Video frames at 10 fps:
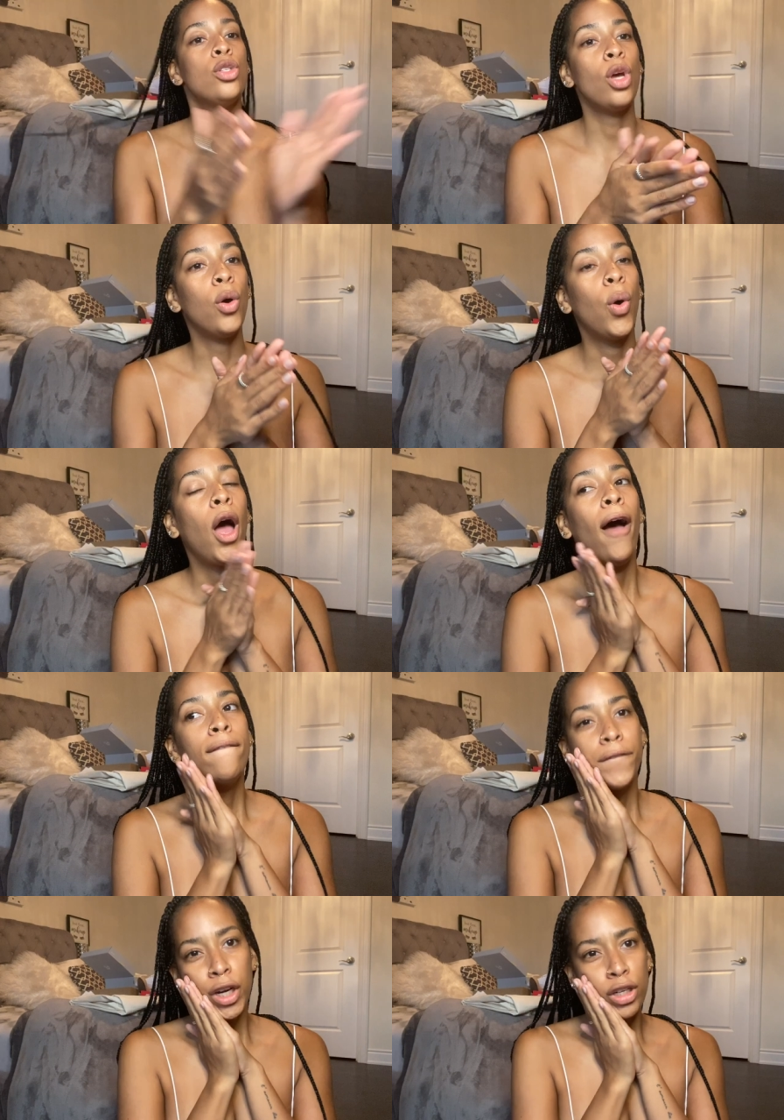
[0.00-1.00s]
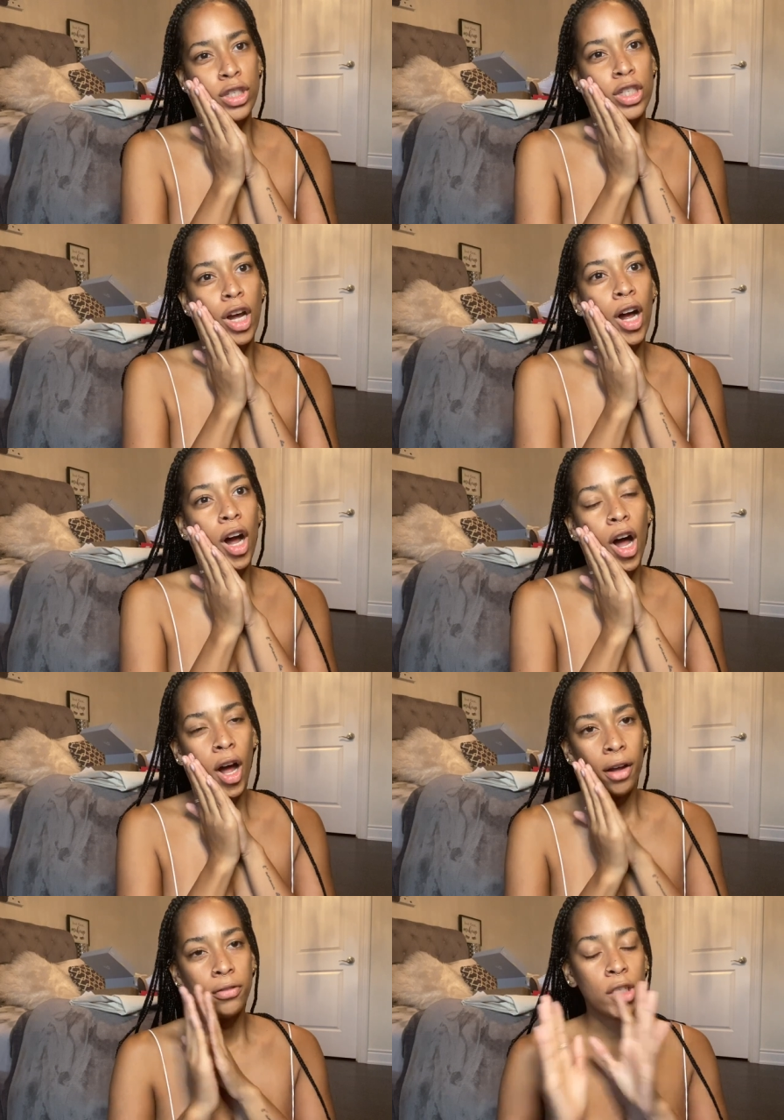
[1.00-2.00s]
So first
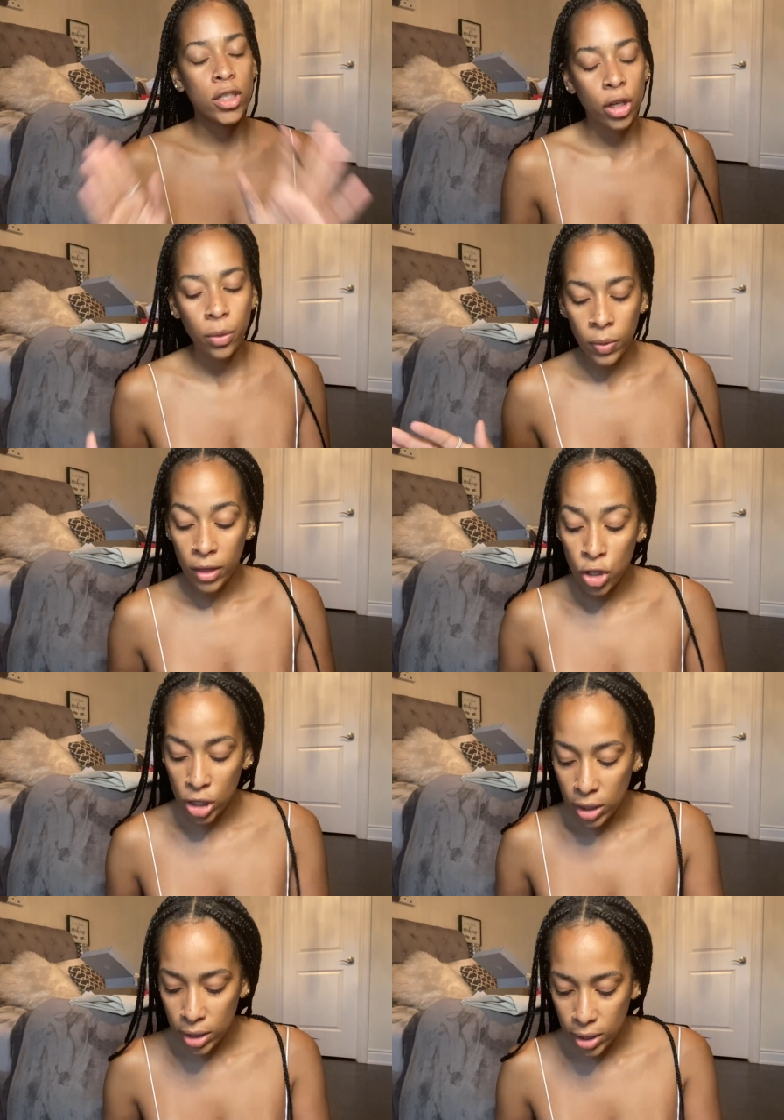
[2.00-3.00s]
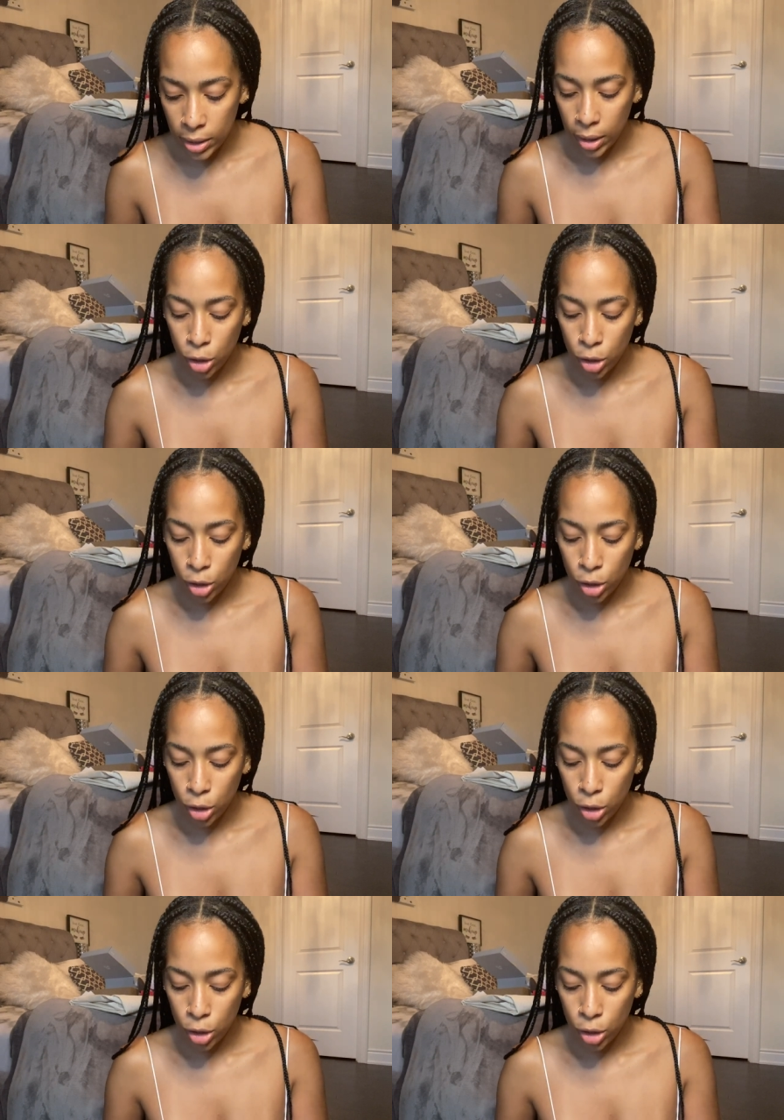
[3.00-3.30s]
off, let's start with the jeans.